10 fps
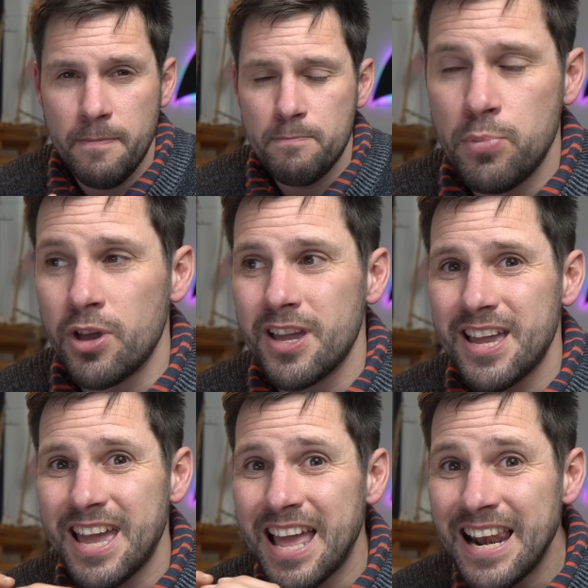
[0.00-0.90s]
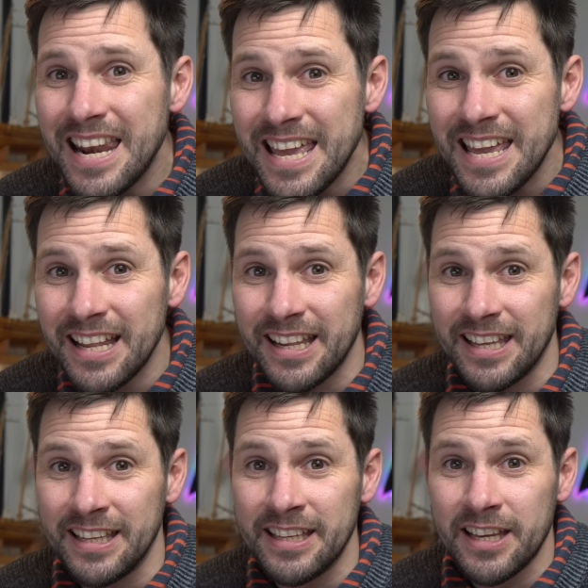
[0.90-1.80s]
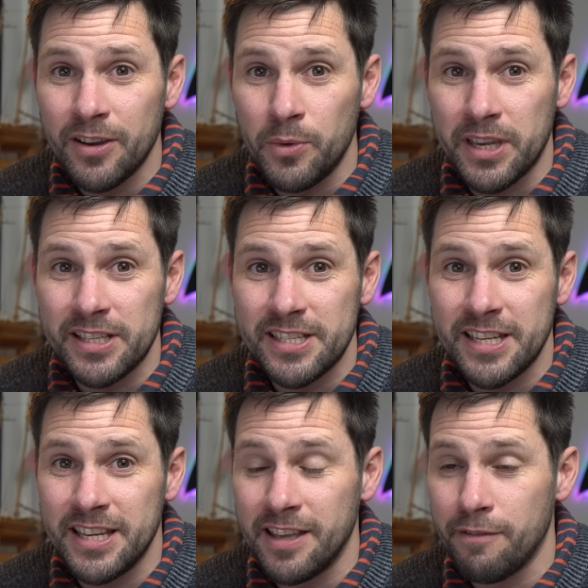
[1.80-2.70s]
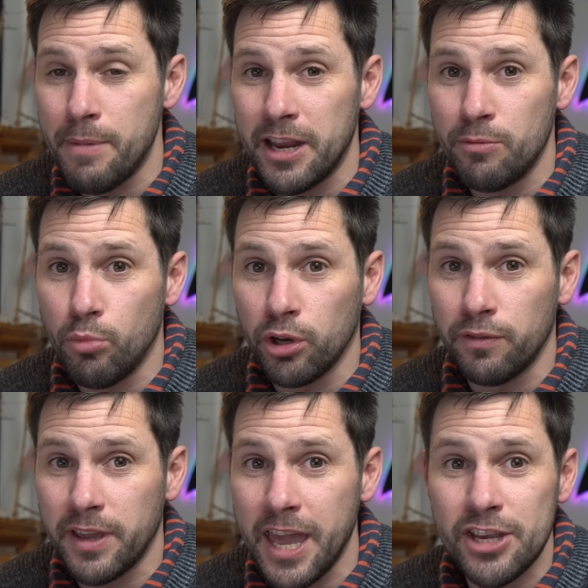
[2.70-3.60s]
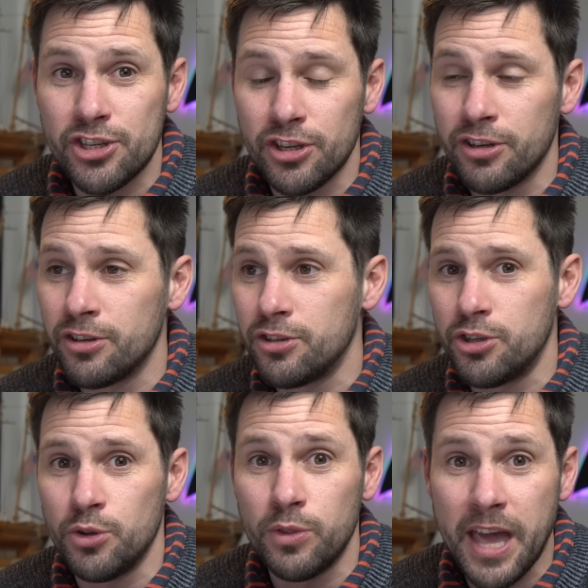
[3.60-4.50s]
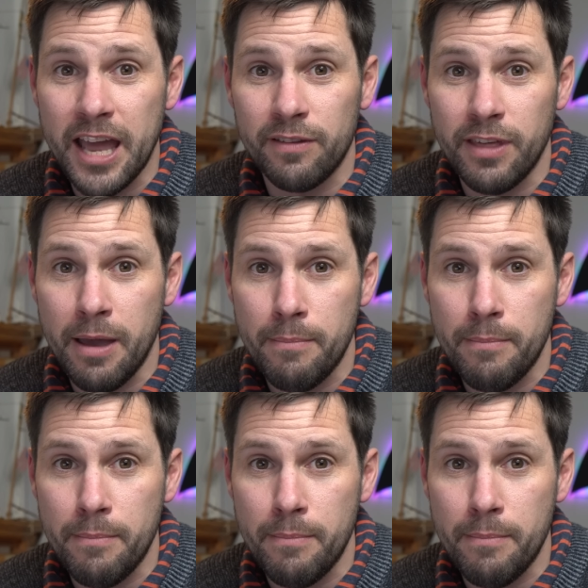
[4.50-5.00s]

But clearly we can see they've made a modification to the head of their